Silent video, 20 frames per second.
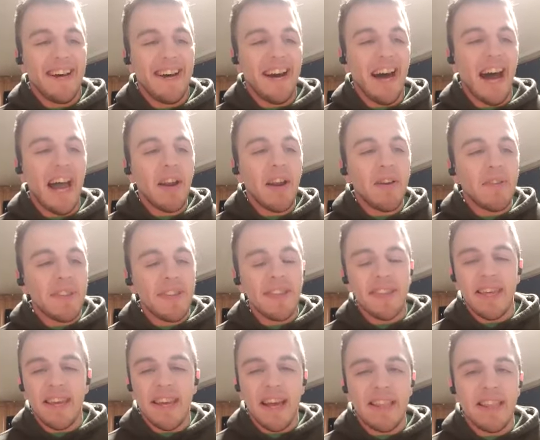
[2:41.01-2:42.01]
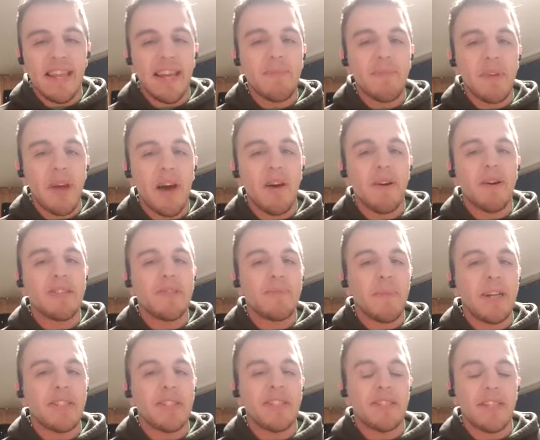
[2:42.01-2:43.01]
I don't think I let him go as
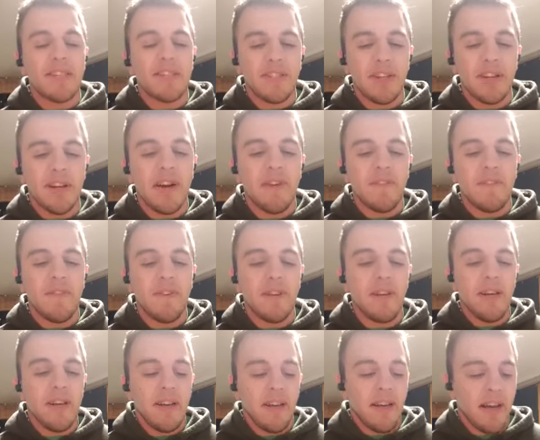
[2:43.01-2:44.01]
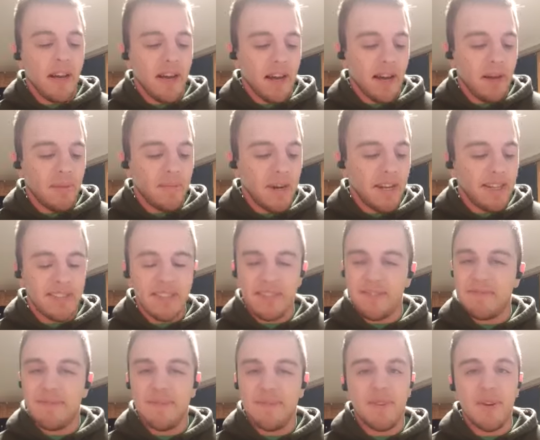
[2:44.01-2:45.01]
much as I should have, but I was
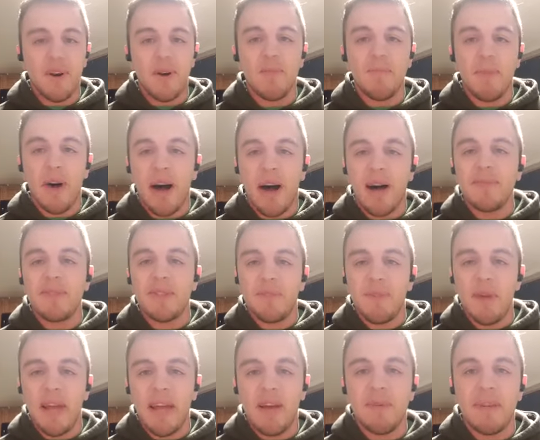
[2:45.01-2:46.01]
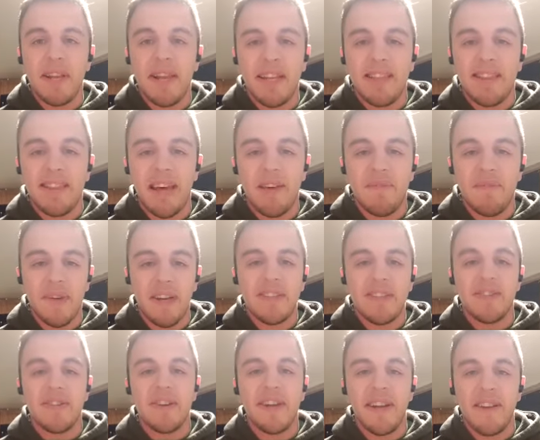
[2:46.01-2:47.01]
just throwing bombs and we were able to get that
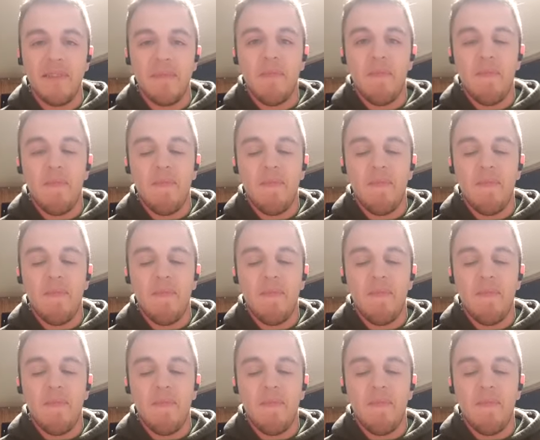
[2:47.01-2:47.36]
victory.